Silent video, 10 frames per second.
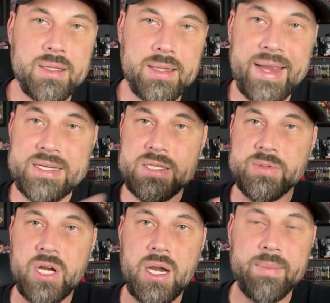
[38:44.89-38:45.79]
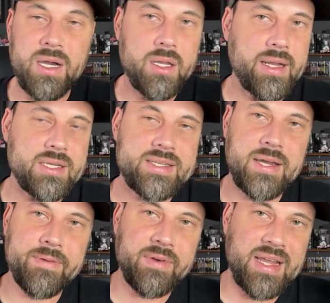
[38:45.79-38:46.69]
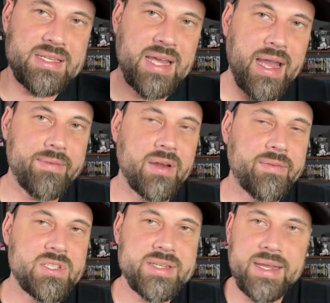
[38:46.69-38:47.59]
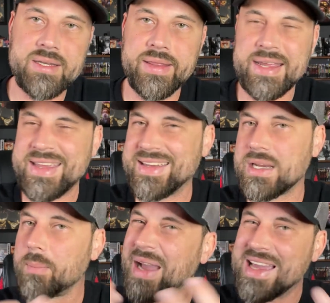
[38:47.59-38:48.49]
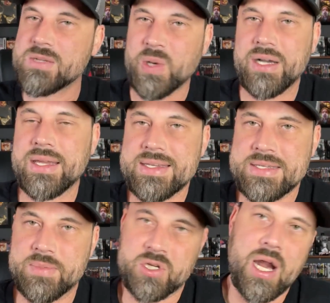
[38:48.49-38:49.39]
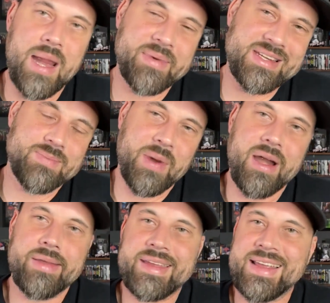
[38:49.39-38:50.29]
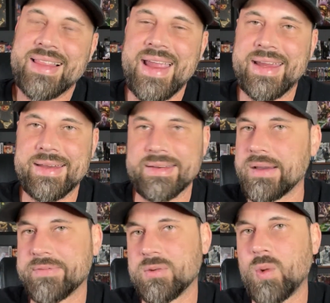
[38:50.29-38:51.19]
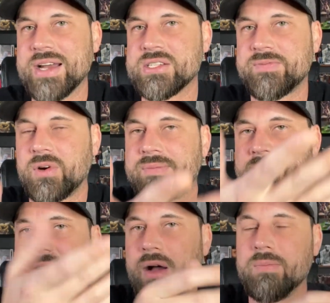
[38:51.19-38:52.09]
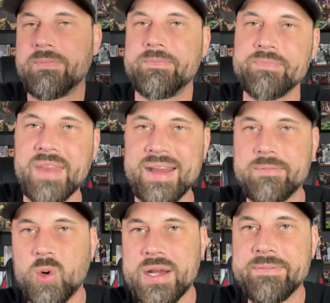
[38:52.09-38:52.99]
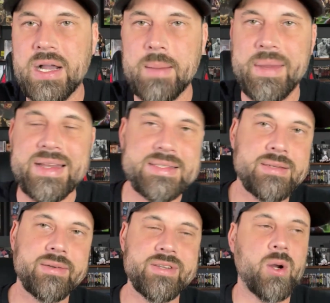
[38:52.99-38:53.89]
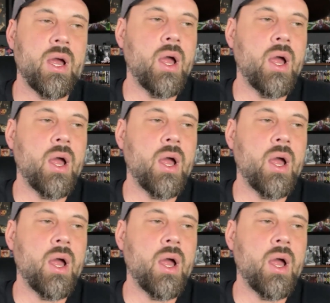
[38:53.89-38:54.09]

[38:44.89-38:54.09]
like, subscribe, all that good stuff. If you guys have it, if you stayed to the end, you might as well hit subscribe, because apparently you like it enough to watch for, you know, like 40 fucking minutes. So,